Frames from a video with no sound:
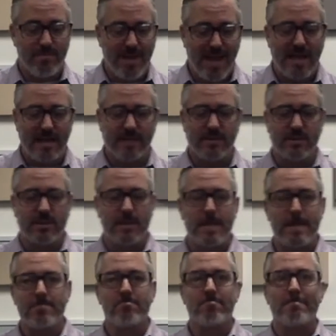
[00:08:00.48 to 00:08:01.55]
mallets,
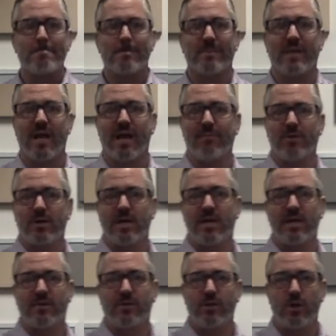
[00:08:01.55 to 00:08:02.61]
I'm looking
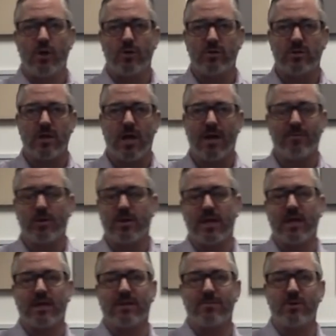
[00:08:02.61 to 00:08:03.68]
at the notes, I'm looking
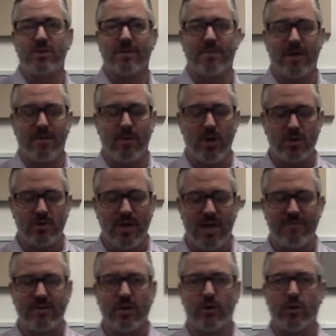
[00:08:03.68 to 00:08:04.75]
at the music, but I'm also
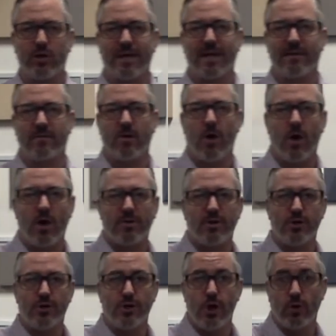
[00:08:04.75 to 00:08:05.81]
having to look at all the
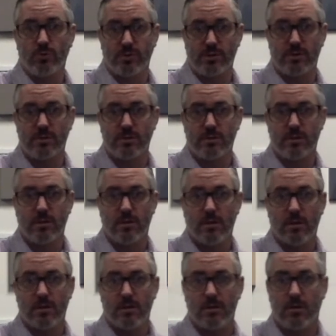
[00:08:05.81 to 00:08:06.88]
notes,
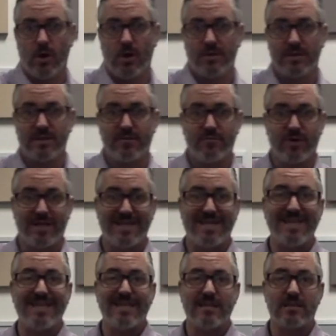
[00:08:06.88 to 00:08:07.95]
all the different
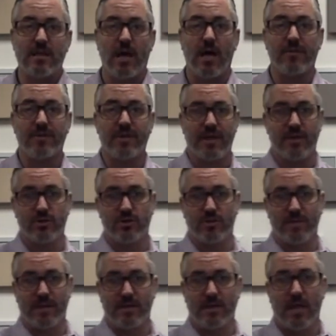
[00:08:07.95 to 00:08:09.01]
keys on the
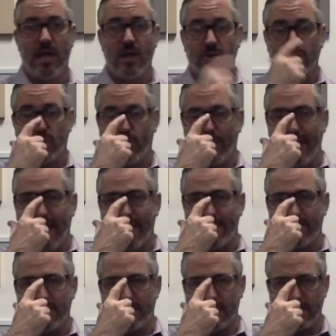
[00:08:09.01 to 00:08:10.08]
instrument. So what
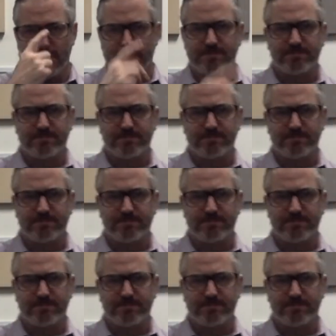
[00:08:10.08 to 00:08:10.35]
happens is